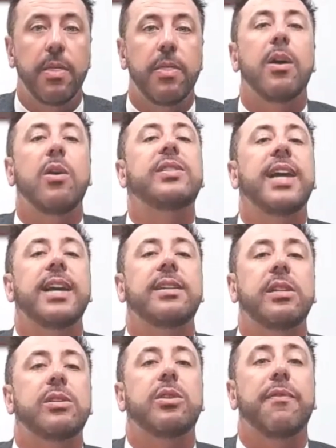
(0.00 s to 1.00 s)
those
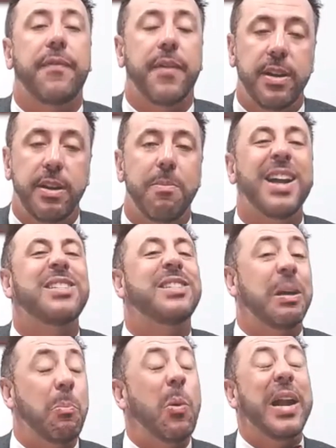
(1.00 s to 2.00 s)
assets are funded by
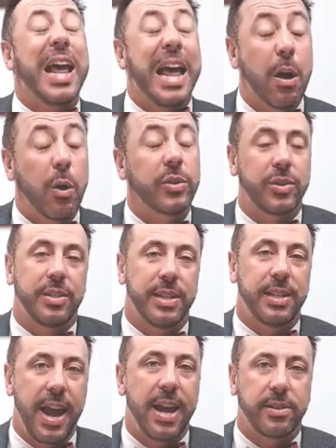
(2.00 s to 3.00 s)
someone else's
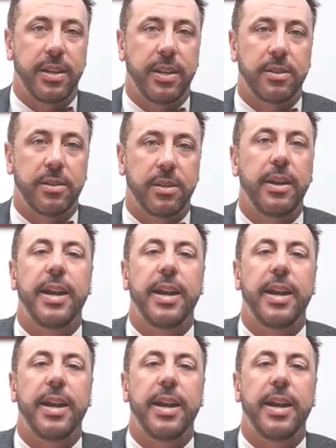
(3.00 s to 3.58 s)
assets.